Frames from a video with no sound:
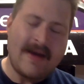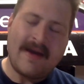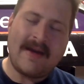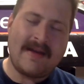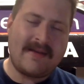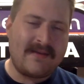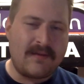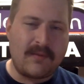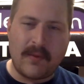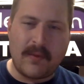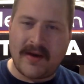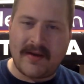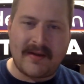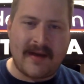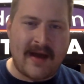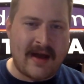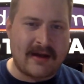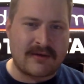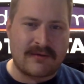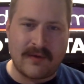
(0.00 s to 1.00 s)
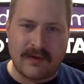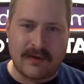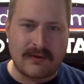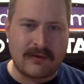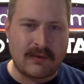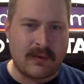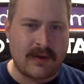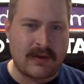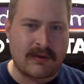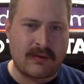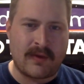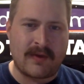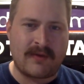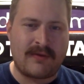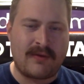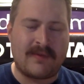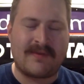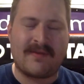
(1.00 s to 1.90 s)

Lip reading: He did win at Nashville in 2022.